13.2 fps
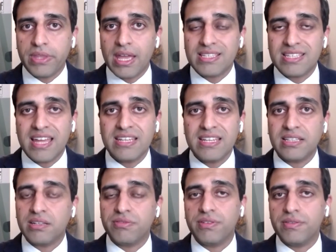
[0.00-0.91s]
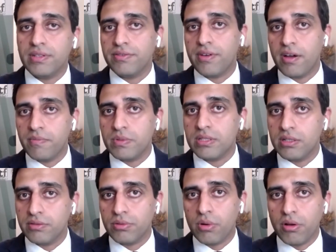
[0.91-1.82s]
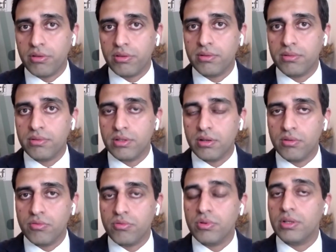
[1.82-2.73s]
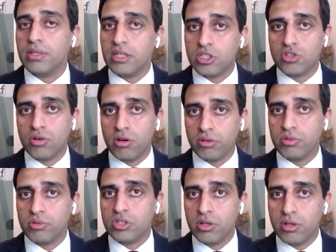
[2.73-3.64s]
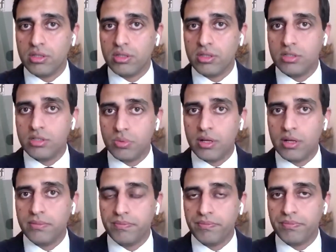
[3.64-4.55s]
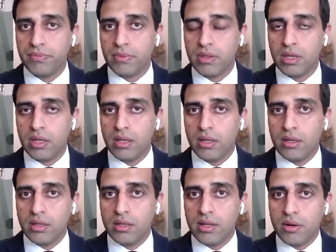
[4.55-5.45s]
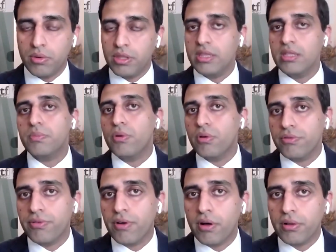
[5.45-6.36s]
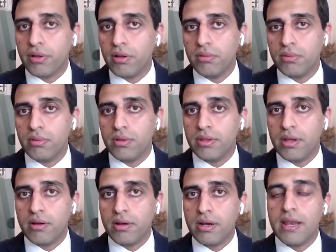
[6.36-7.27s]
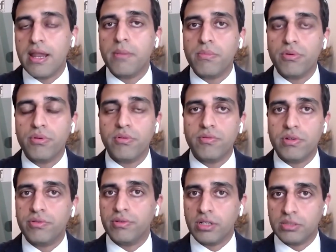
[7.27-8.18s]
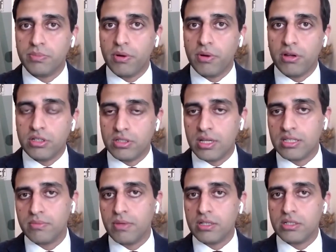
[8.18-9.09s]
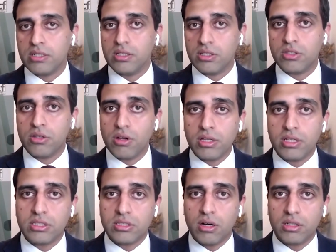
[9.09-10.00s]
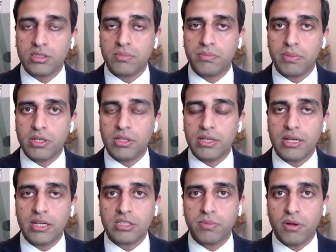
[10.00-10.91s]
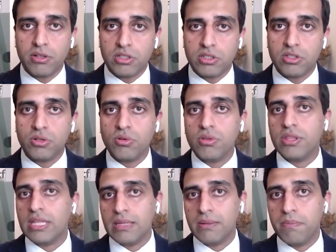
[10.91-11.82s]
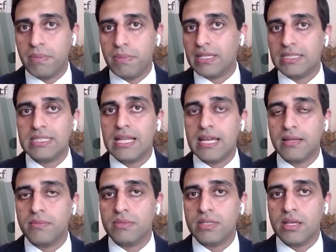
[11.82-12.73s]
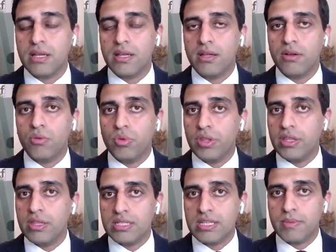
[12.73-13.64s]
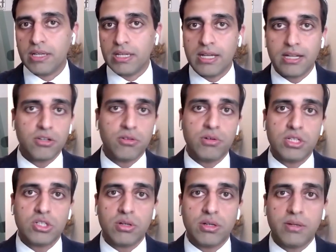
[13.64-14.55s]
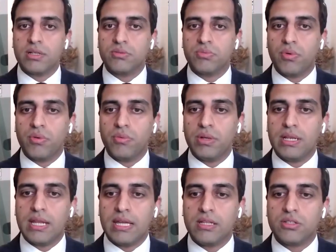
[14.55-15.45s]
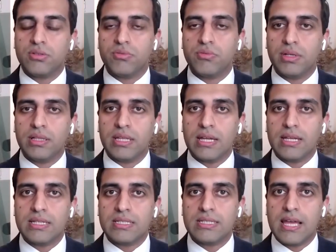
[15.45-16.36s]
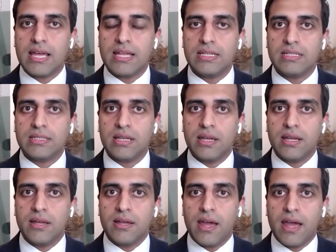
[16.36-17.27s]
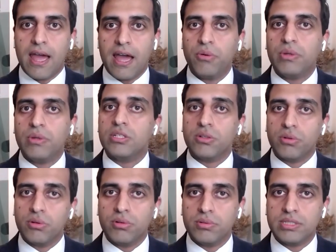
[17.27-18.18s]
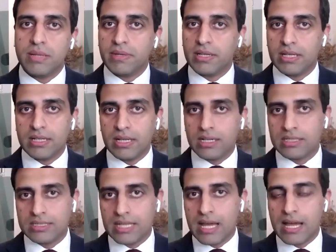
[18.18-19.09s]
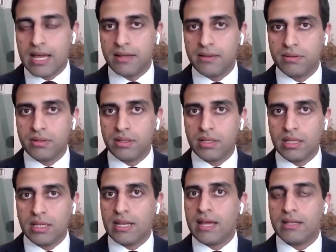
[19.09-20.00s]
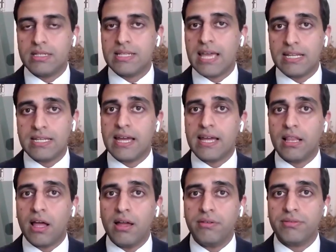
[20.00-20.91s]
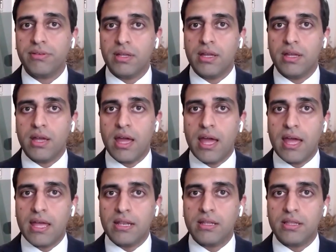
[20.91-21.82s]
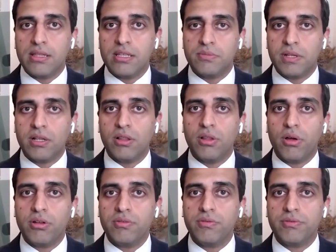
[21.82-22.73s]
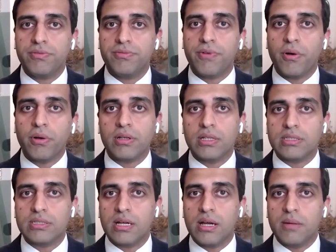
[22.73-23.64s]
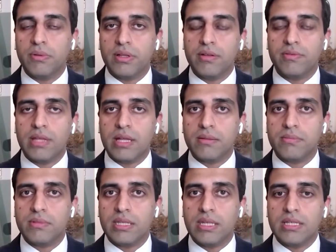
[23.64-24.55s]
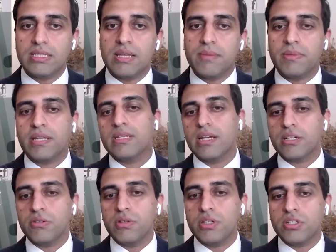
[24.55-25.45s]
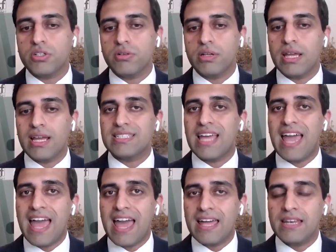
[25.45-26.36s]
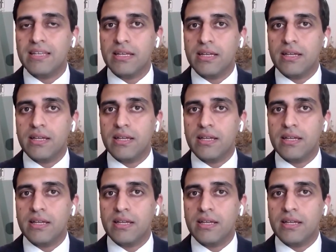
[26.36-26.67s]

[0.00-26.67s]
has had nearly 55% of growth. So really strong returns as well. Now, within the portfolio, there are a number of different exposures. So as I mentioned, it's 30 stocks, but you get exposure to the biggest names within the semiconductor industry. What we need to really understand is how integral semiconductors are in our day-to-day life. And there's been a lot of focus, I believe, that the semiconductor industry has had